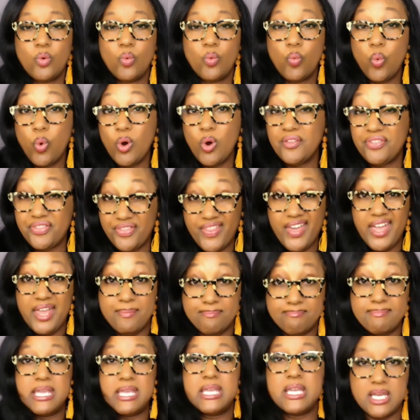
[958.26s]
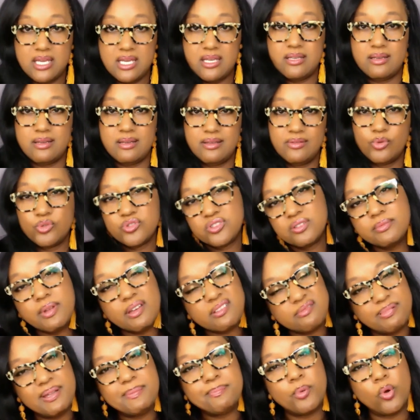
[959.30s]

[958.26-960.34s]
what they mean. You know, sometimes